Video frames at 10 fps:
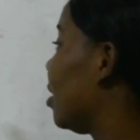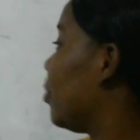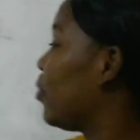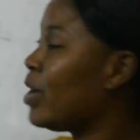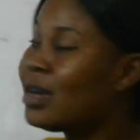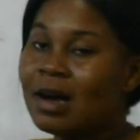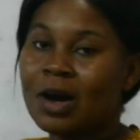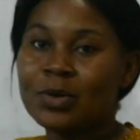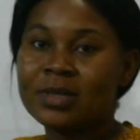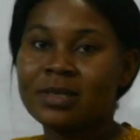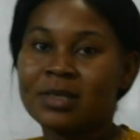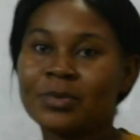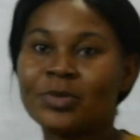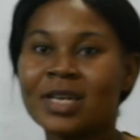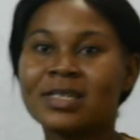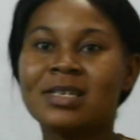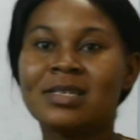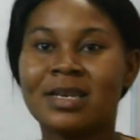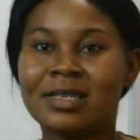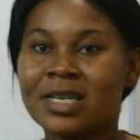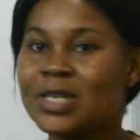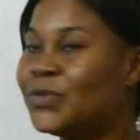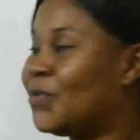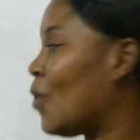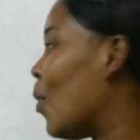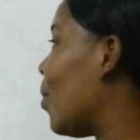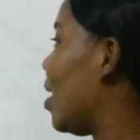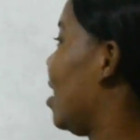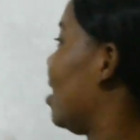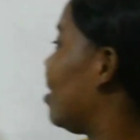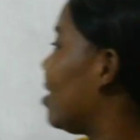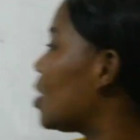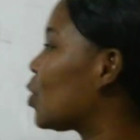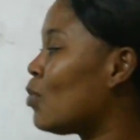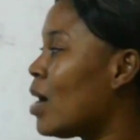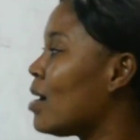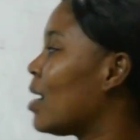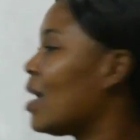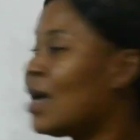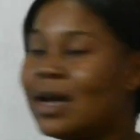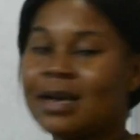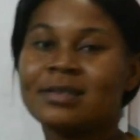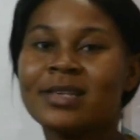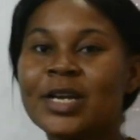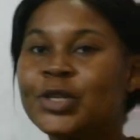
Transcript: bring out subtraction sentence from this one, I said